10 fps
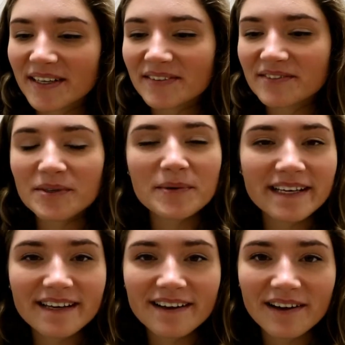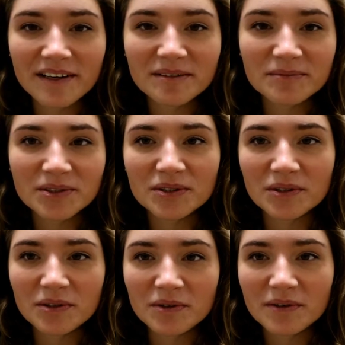Every week,
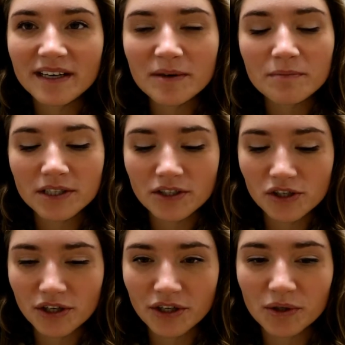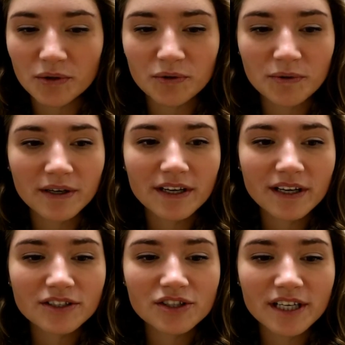so make sure you
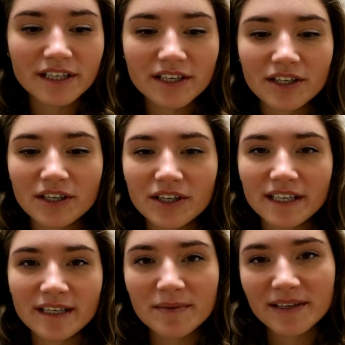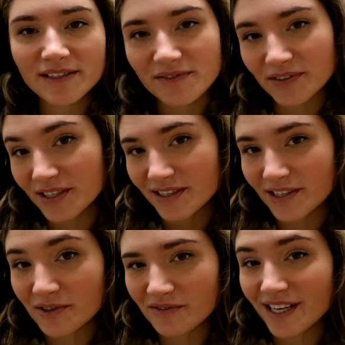check your emails if you hit the
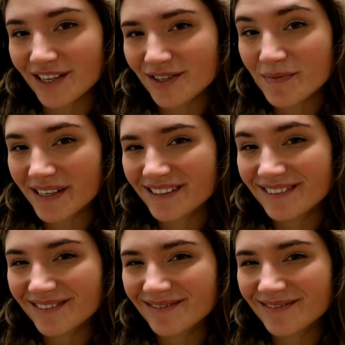notification button.